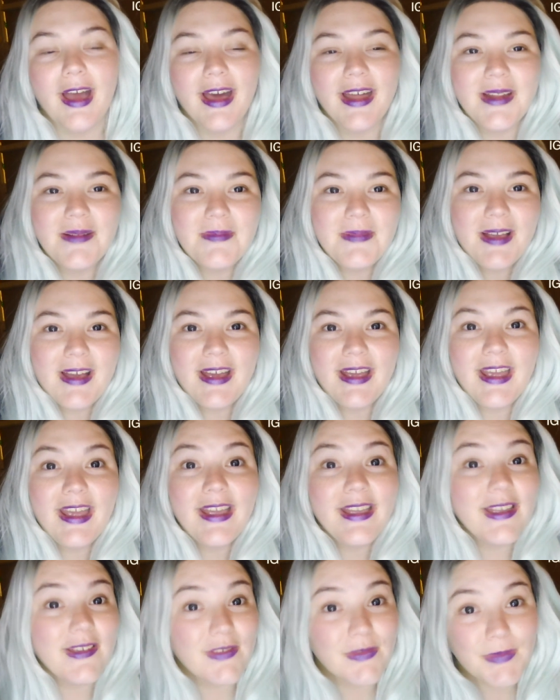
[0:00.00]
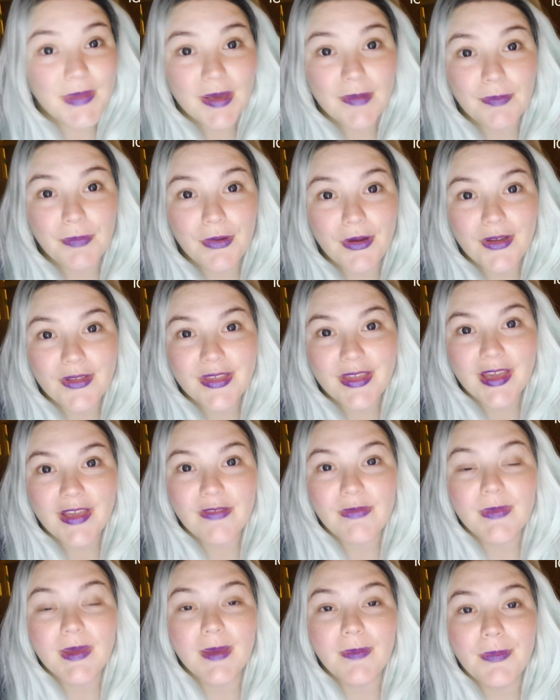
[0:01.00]
And like, it gives me a buzz, it
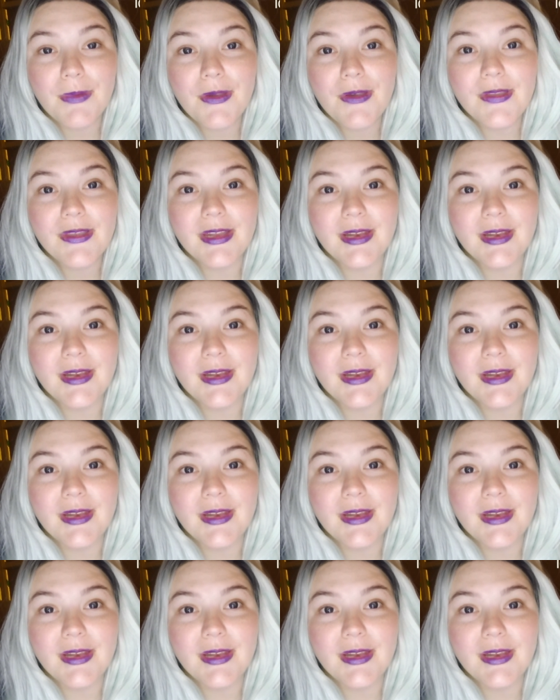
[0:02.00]
gives me a boost,